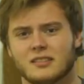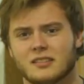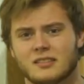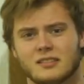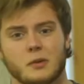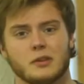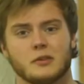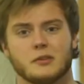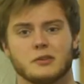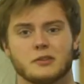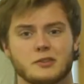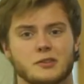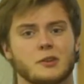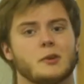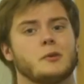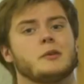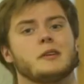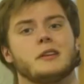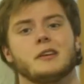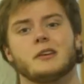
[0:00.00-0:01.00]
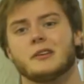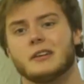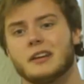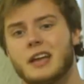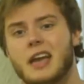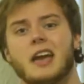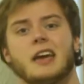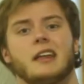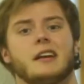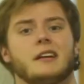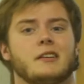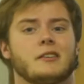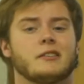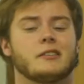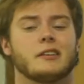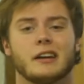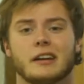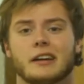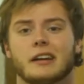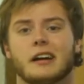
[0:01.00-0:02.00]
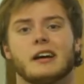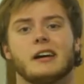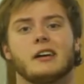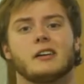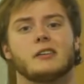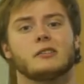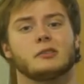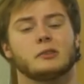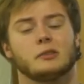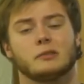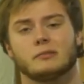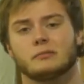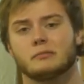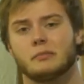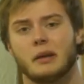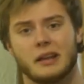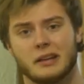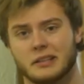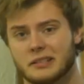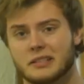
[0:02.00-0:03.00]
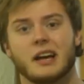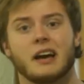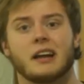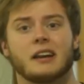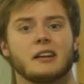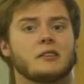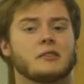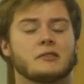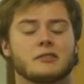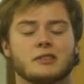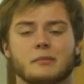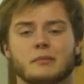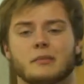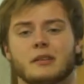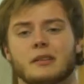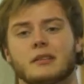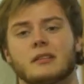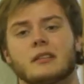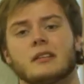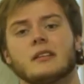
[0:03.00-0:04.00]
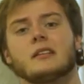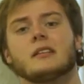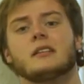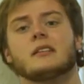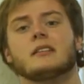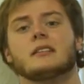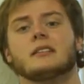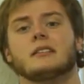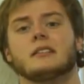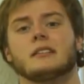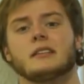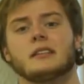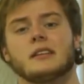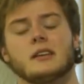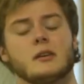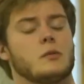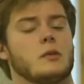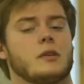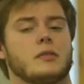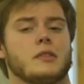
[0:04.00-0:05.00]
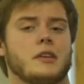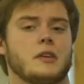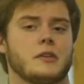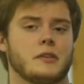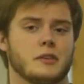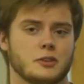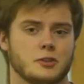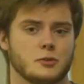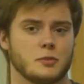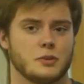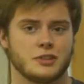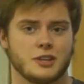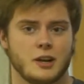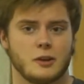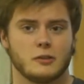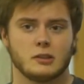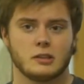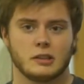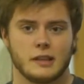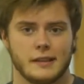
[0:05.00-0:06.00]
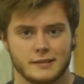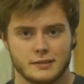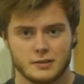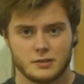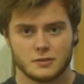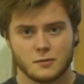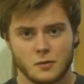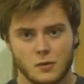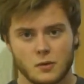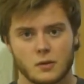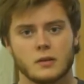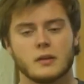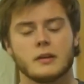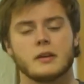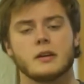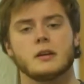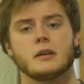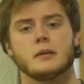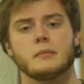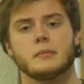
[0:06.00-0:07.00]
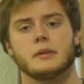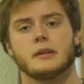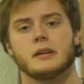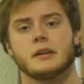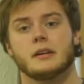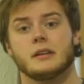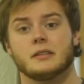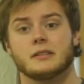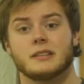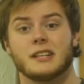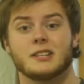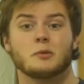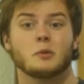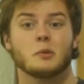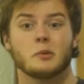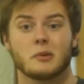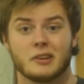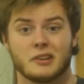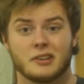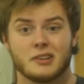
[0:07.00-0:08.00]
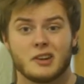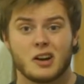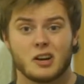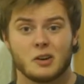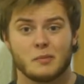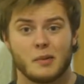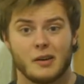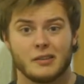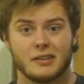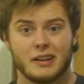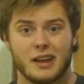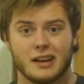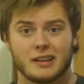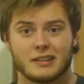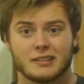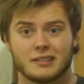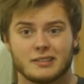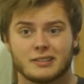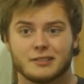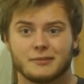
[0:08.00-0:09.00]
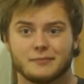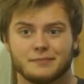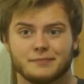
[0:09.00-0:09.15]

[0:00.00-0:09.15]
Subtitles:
Whether it's Sony or Canon or Nikon or Panasonic or something, get one that you can switch out the lenses for, because that's what we're going to talk about next.